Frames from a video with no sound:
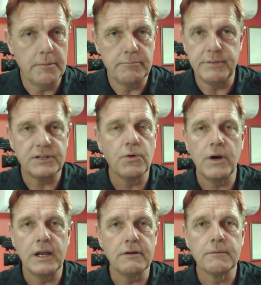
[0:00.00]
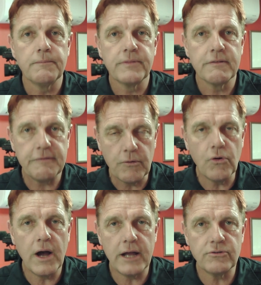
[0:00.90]
between
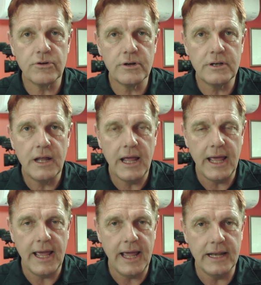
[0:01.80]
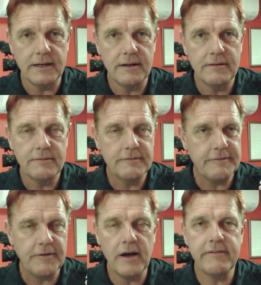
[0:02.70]
$400 and
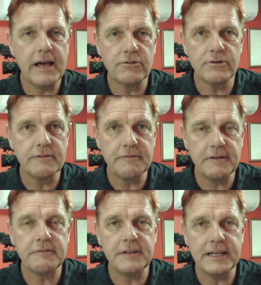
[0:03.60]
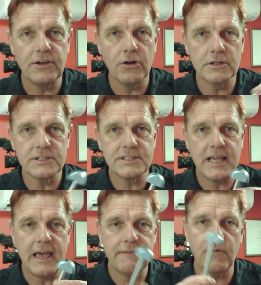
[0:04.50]
$550 to
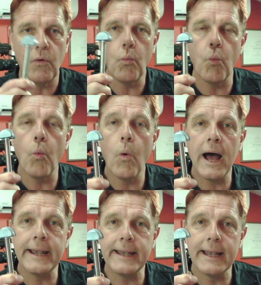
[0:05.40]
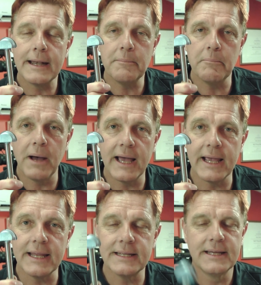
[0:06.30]
have one
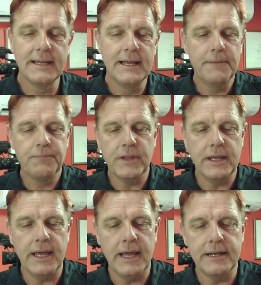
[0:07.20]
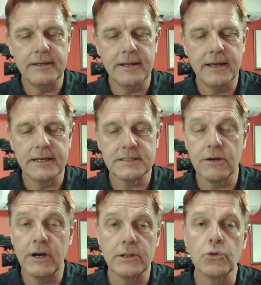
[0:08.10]
made. And so
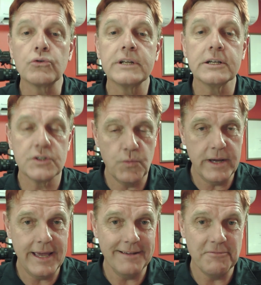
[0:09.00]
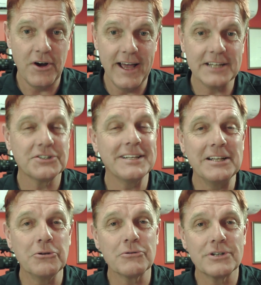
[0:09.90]
I looked elsewhere. I actually
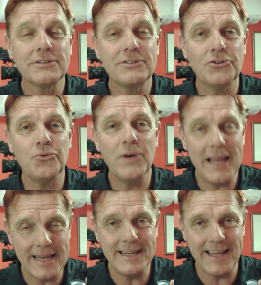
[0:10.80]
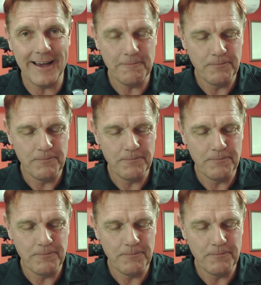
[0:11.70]
looked to India.